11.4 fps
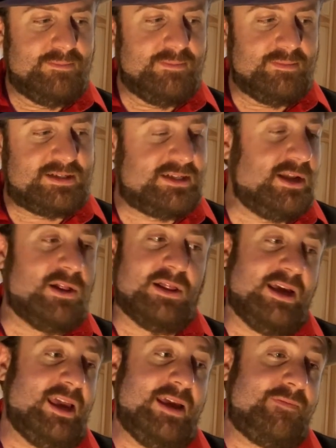Still,
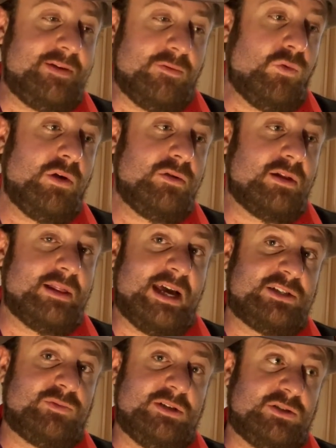if it were the
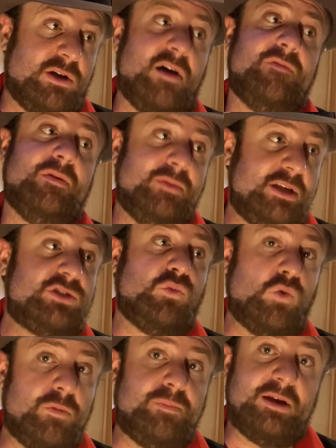last we saw of him, this
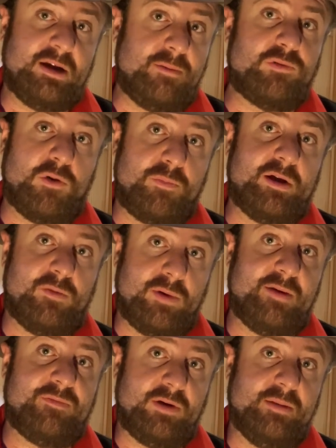would be an appropriate way
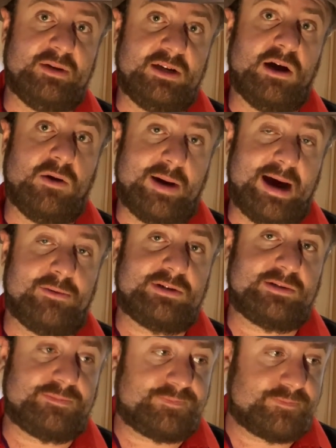for him to go out.
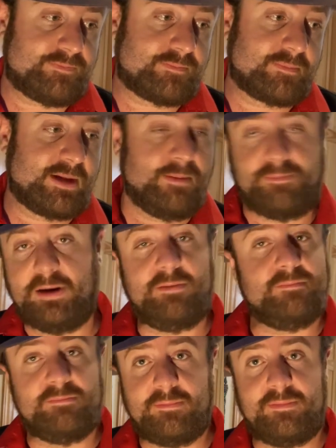
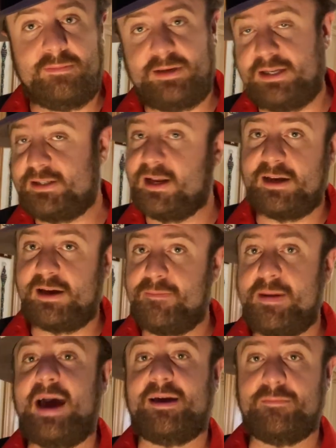But he's going to come
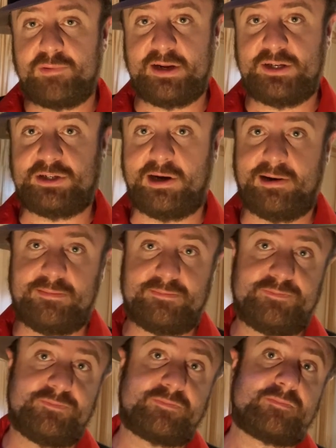back, I'm pretty sure.
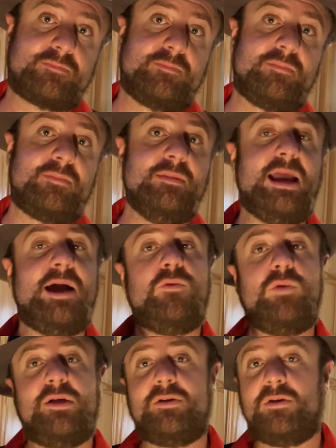Now,
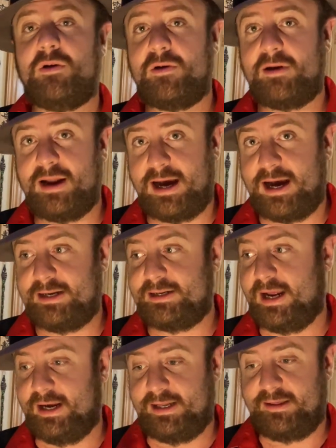whether or not
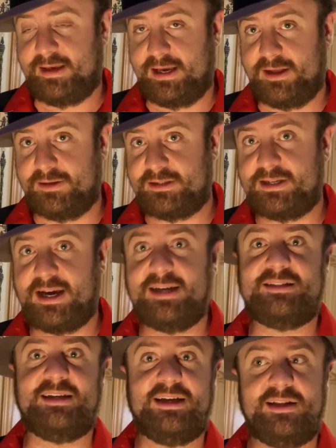anything else
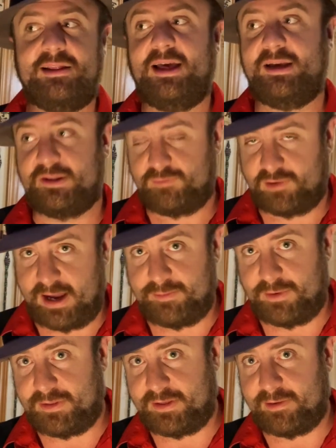ties in, like the
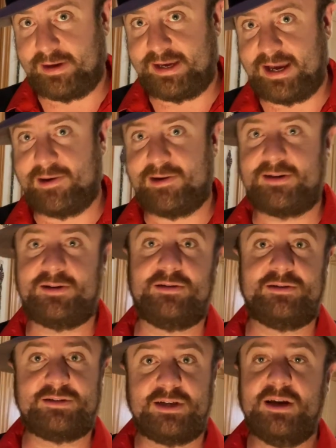Primal Theory
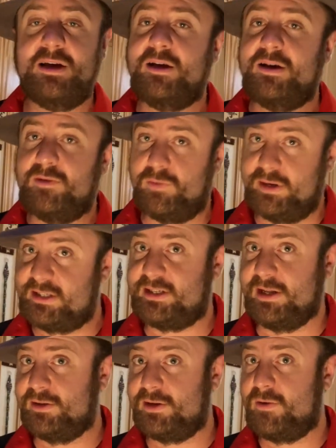characters, we
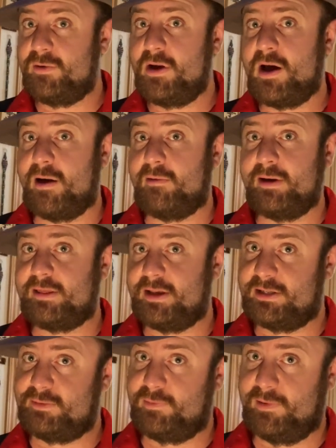still don't know at
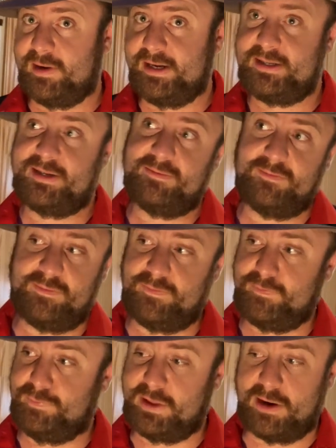this point.
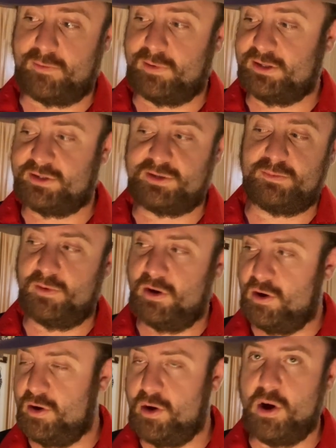There was
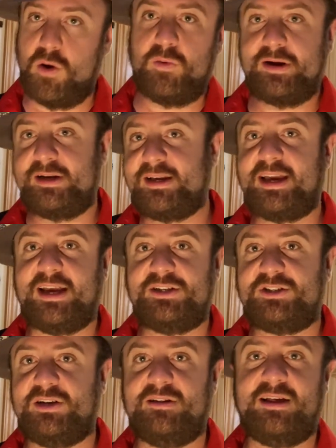no
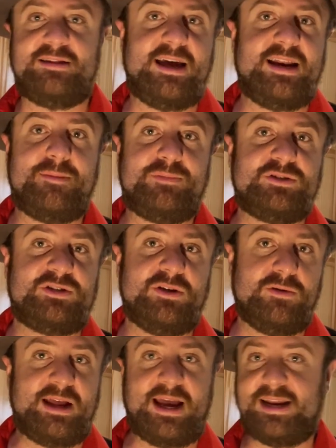indication that that
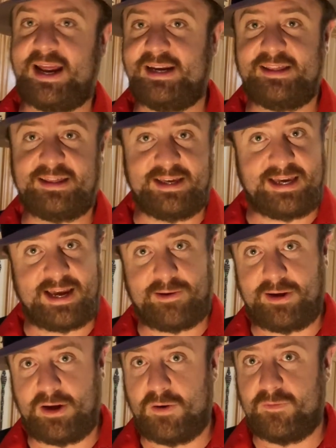episode had anything
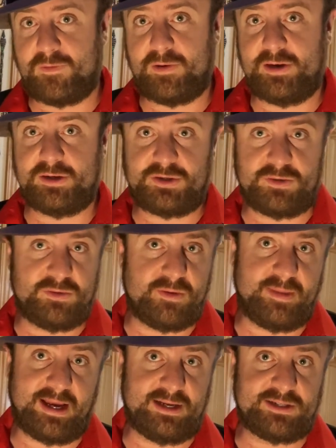carry over into the
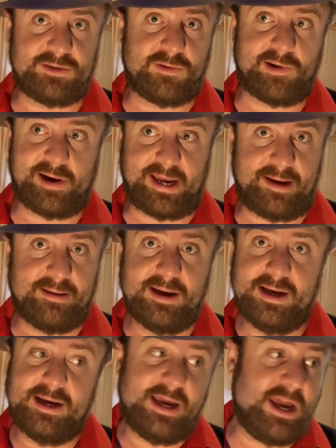main story.
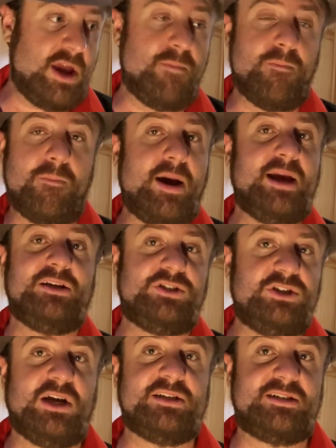It might
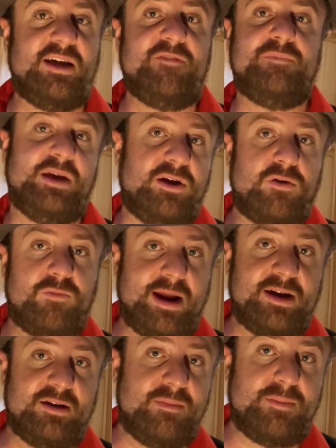just have been a
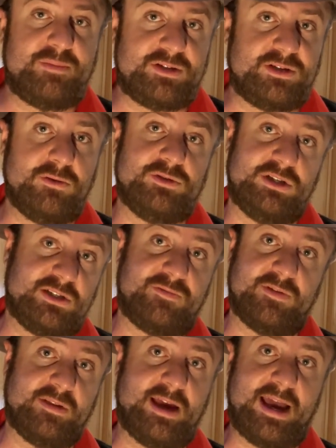random episode just
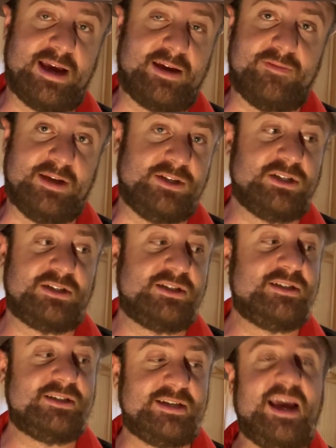for the heck of it, just
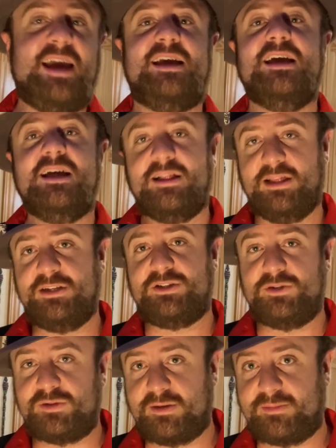to say, let's
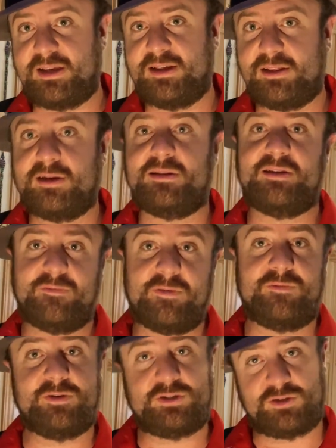do something a little different
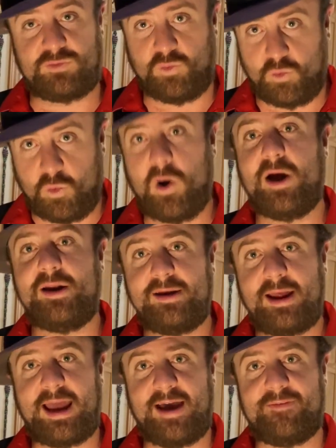for just one
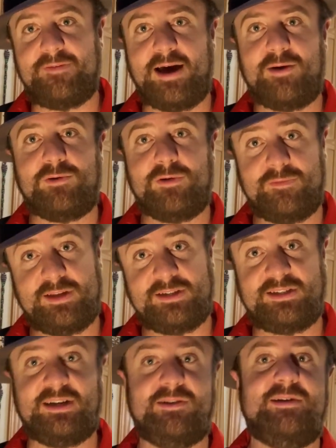half hour of this
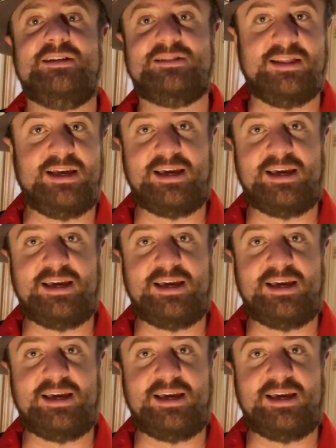series and then